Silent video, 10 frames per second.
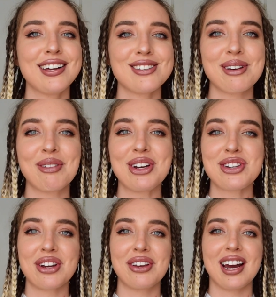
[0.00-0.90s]
so I'm going to
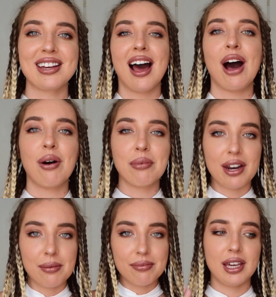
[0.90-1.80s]
show you guys how I'm going
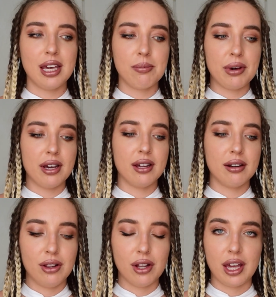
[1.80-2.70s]
to keep it
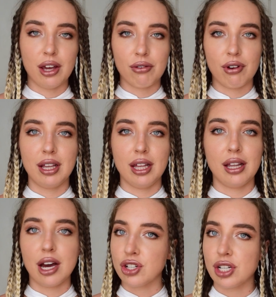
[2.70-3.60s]
looking really
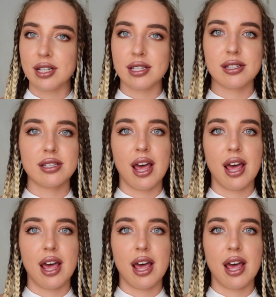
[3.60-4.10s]
luscious